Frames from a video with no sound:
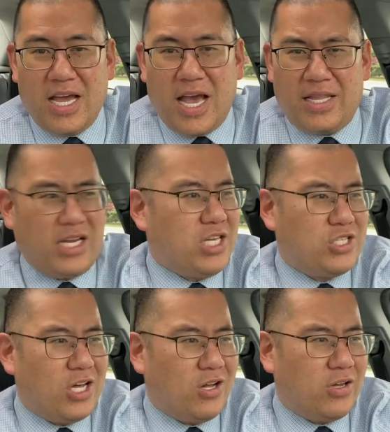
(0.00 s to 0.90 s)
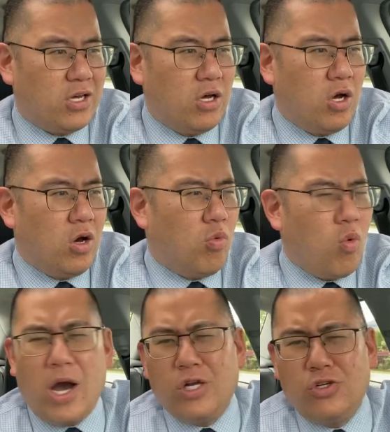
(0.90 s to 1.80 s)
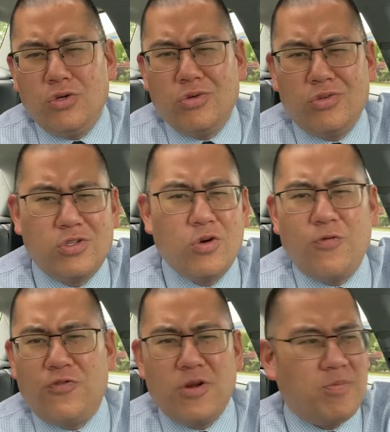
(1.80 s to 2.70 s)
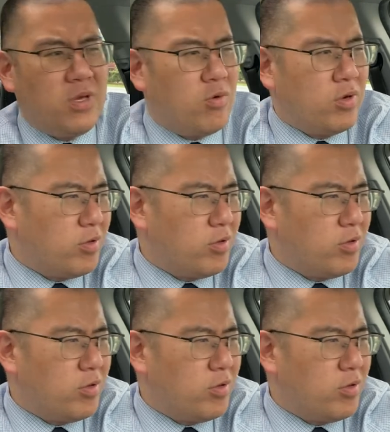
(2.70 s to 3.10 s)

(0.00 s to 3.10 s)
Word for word: And then he's yelling, "Why'd you slew-foot me?